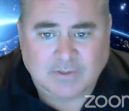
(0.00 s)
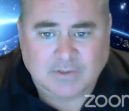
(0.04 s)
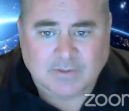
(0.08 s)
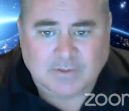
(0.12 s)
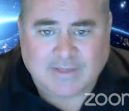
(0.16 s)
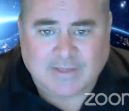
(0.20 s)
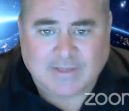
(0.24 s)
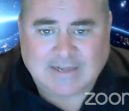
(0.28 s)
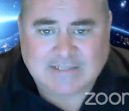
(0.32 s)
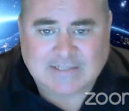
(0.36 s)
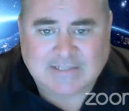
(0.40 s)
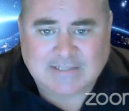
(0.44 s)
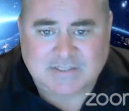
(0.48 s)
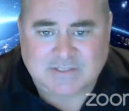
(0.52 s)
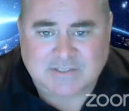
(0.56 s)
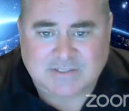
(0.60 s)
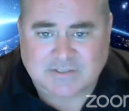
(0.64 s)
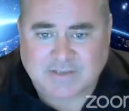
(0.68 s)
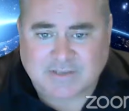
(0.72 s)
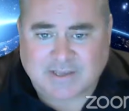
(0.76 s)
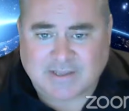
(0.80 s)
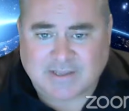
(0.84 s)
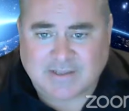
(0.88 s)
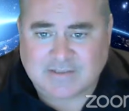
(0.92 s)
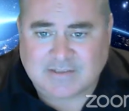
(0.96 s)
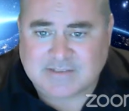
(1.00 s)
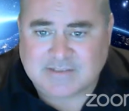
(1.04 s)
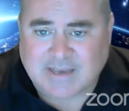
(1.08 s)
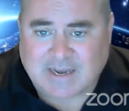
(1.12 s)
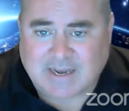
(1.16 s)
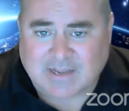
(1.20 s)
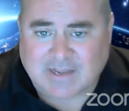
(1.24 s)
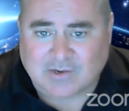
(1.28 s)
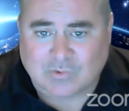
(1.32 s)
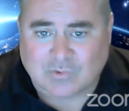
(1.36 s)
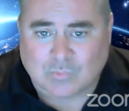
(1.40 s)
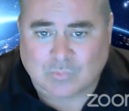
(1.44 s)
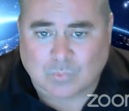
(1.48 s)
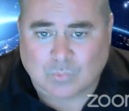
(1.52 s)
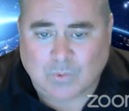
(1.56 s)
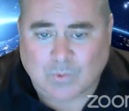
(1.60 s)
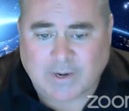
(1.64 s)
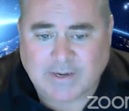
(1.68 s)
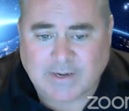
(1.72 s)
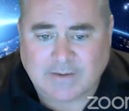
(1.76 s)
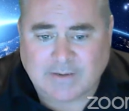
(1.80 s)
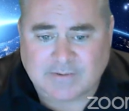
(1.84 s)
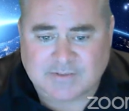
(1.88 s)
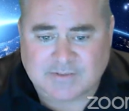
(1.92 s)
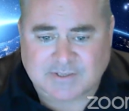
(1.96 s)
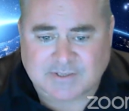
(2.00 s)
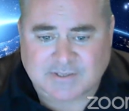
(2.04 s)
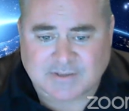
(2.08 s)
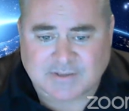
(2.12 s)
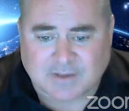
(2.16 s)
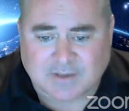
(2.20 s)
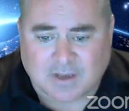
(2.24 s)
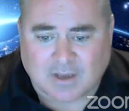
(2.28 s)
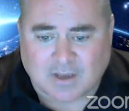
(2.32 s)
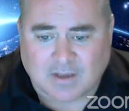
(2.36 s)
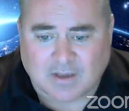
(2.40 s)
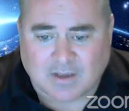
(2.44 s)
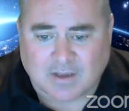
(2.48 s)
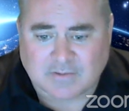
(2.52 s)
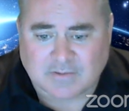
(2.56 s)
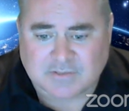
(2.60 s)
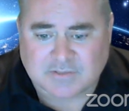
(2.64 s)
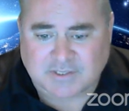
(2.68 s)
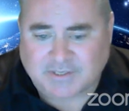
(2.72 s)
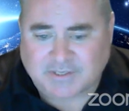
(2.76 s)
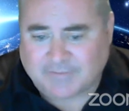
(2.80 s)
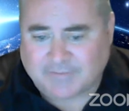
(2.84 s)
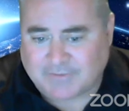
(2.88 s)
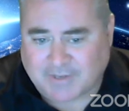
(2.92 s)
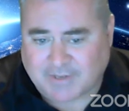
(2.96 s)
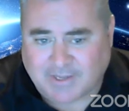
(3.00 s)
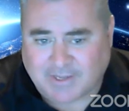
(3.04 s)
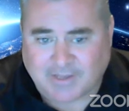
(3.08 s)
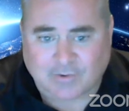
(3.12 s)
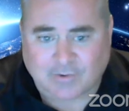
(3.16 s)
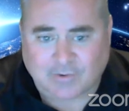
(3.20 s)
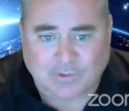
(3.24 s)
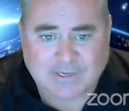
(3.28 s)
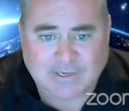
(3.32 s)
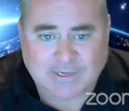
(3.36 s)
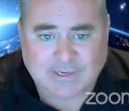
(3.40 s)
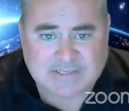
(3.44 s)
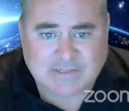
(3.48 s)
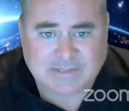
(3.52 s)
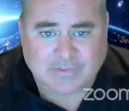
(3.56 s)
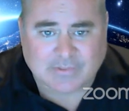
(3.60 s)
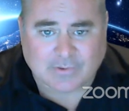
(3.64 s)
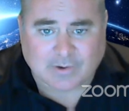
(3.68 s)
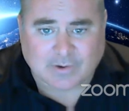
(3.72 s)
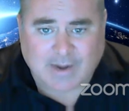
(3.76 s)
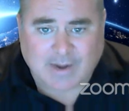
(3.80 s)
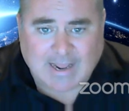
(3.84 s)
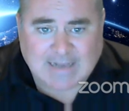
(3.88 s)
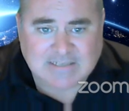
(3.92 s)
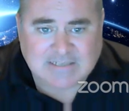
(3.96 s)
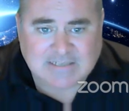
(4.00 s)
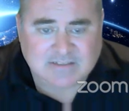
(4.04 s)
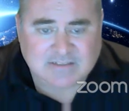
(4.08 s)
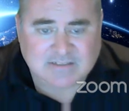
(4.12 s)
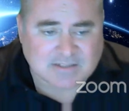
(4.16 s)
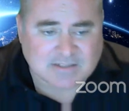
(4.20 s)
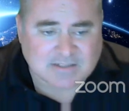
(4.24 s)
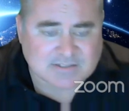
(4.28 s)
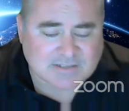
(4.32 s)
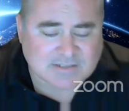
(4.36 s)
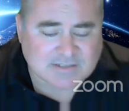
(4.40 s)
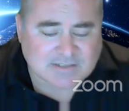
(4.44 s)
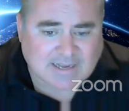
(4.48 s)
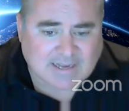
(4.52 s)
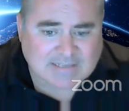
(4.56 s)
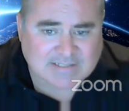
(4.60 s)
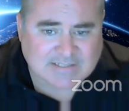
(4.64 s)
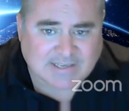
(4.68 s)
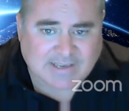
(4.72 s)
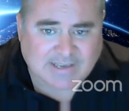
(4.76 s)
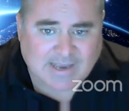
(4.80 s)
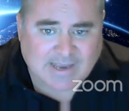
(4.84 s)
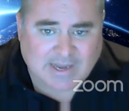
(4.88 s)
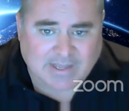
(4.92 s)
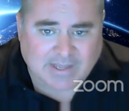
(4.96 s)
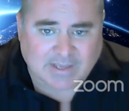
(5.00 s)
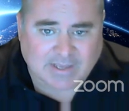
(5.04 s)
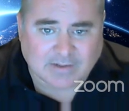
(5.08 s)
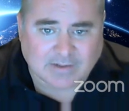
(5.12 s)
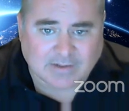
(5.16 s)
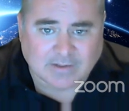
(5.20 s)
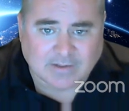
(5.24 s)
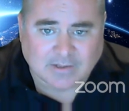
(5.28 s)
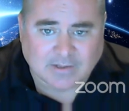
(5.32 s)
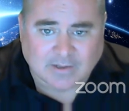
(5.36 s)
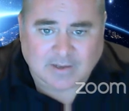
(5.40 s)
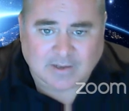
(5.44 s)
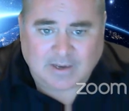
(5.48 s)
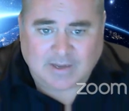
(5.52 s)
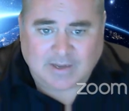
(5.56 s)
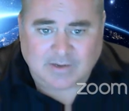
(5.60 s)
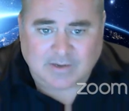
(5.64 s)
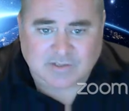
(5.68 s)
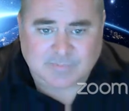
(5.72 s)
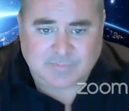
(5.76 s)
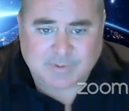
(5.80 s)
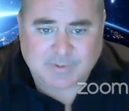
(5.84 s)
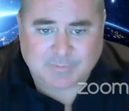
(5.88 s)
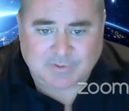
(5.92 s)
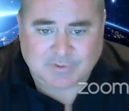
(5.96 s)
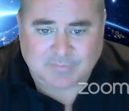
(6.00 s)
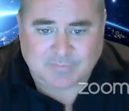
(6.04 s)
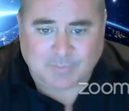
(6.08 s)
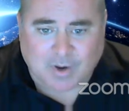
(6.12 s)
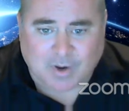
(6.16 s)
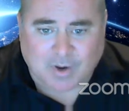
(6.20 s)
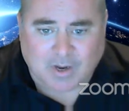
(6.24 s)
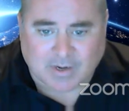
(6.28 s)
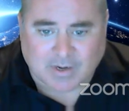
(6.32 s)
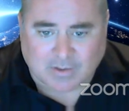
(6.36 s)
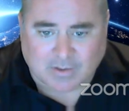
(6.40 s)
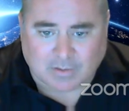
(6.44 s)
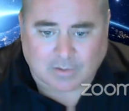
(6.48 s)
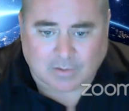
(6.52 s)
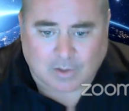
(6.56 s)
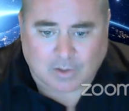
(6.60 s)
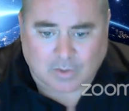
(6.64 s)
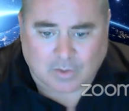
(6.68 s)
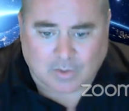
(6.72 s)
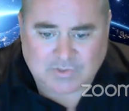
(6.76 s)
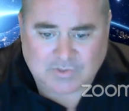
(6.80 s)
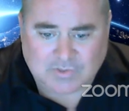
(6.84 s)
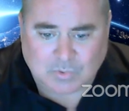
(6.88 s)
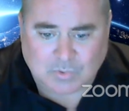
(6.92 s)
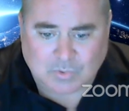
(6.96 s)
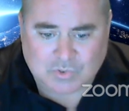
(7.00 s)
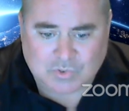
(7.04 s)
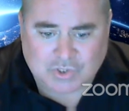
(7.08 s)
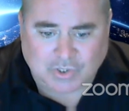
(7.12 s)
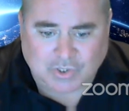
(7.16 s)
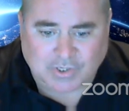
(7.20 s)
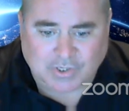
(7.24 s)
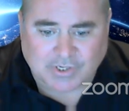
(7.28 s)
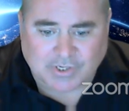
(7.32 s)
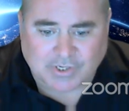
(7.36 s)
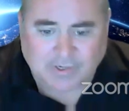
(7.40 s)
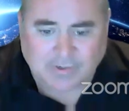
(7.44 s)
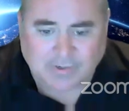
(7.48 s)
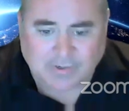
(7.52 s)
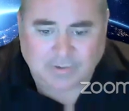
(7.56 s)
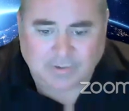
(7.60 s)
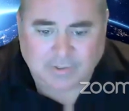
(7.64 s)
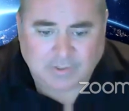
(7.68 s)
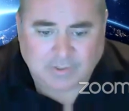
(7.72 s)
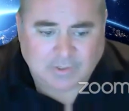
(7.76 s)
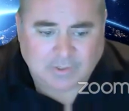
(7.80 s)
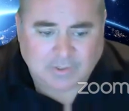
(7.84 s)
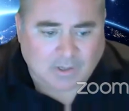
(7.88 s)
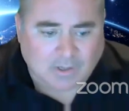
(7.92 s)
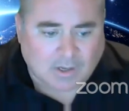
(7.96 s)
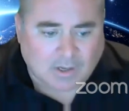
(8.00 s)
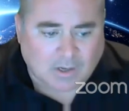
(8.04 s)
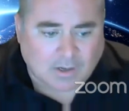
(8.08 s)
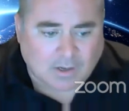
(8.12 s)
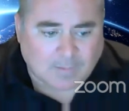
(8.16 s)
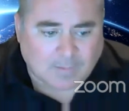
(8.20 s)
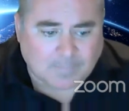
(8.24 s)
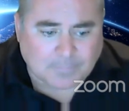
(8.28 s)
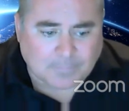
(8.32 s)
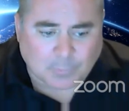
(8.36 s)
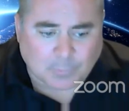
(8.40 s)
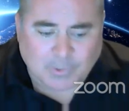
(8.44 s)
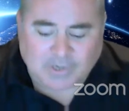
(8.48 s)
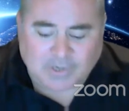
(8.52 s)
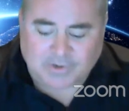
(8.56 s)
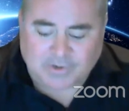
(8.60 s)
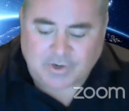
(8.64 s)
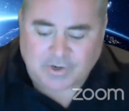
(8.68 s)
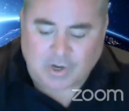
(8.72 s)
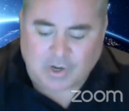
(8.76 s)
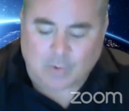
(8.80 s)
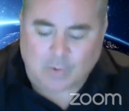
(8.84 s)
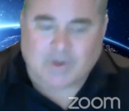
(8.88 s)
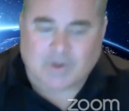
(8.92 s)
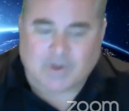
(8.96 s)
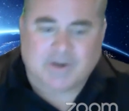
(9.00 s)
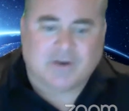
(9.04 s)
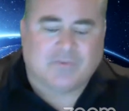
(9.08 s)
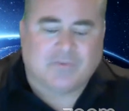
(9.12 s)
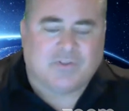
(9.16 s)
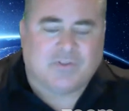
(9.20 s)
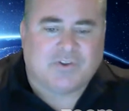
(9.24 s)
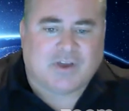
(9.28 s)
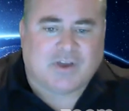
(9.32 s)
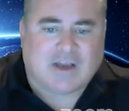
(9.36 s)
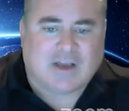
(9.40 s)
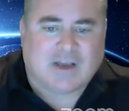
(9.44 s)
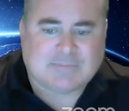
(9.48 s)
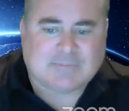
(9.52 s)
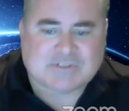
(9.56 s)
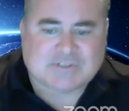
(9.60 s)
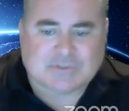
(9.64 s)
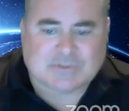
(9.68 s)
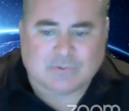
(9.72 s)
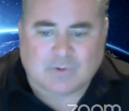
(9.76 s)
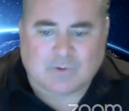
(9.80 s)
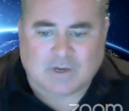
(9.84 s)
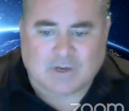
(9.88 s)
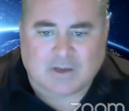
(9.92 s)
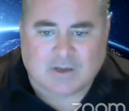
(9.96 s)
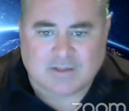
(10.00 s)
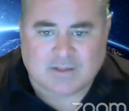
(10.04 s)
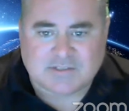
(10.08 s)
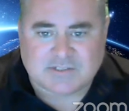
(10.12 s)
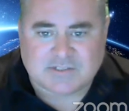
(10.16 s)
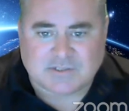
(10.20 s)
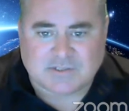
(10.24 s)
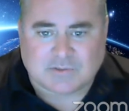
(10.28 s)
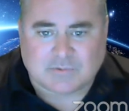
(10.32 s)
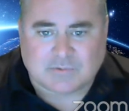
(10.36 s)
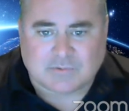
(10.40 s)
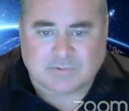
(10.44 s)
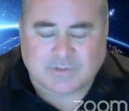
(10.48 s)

it's had a great significant increase in their assets as they got in. I know some people has bought along this whole journey here. We are nowhere near the top, so it's still,